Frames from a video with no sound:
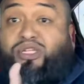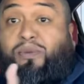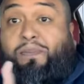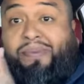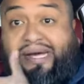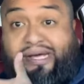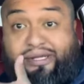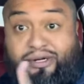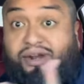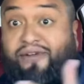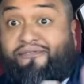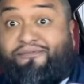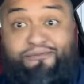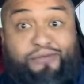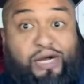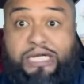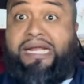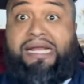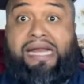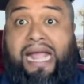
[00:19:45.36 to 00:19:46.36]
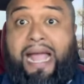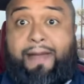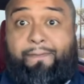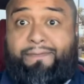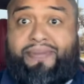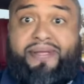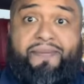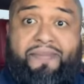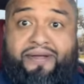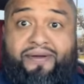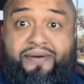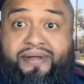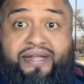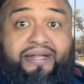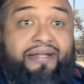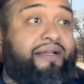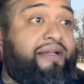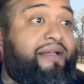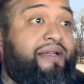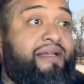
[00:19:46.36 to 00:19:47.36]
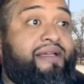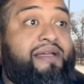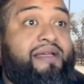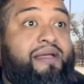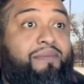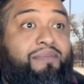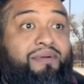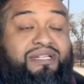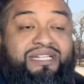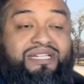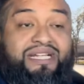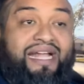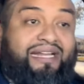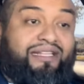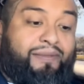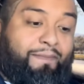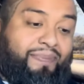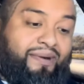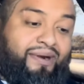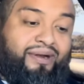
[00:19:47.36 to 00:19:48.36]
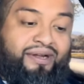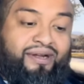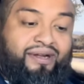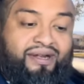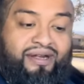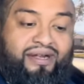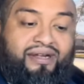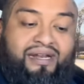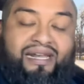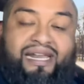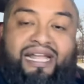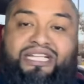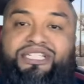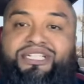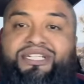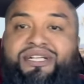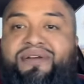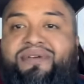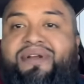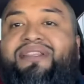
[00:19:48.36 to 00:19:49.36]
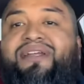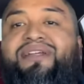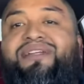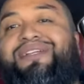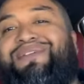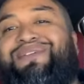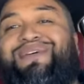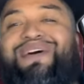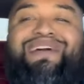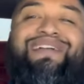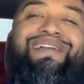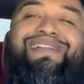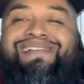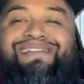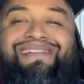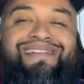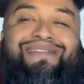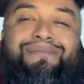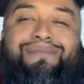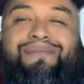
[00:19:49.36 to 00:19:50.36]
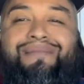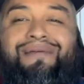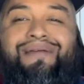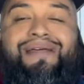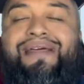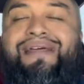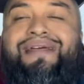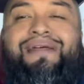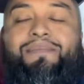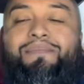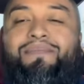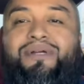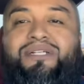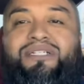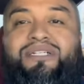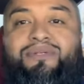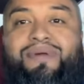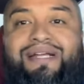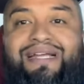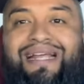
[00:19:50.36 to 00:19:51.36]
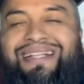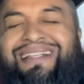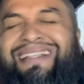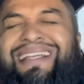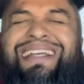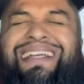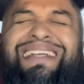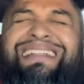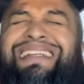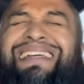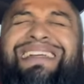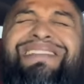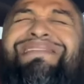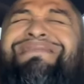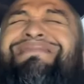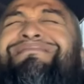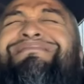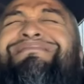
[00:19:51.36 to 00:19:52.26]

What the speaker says: to bought her a fucking Happy Meal, eh? She had the burger and the leche right there. She's walking. But she's walking like this, eh?